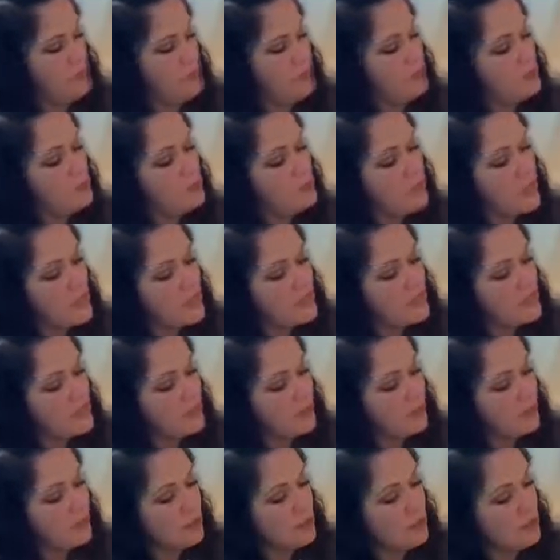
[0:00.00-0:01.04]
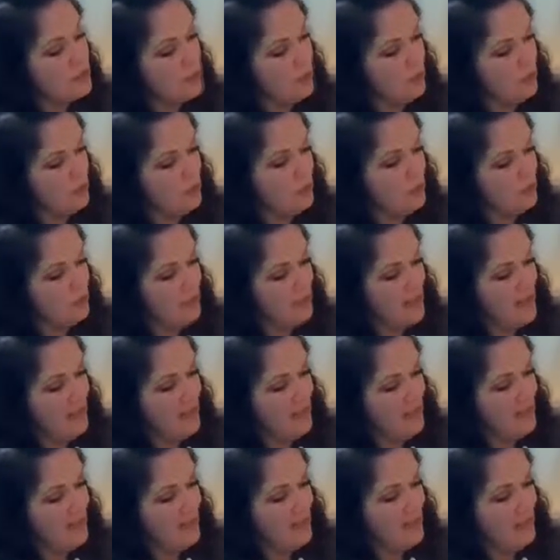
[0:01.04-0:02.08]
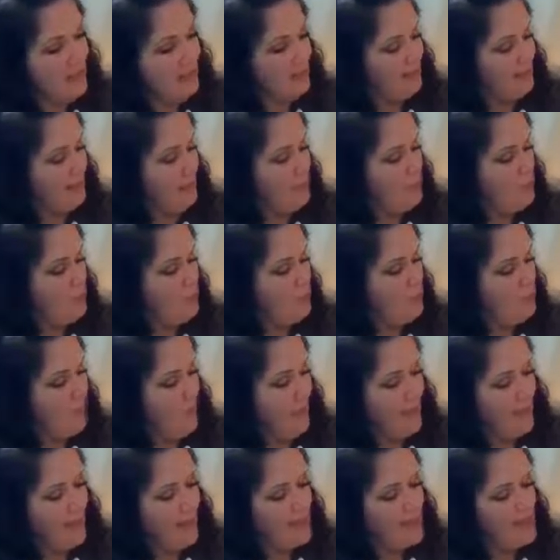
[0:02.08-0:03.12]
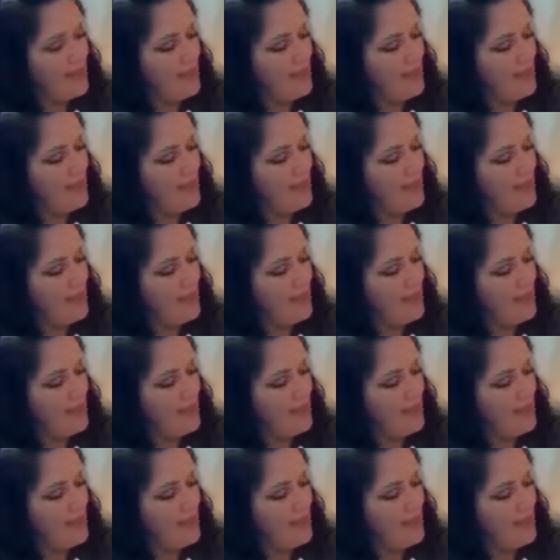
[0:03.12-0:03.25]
who laced up her shoes and then led the way to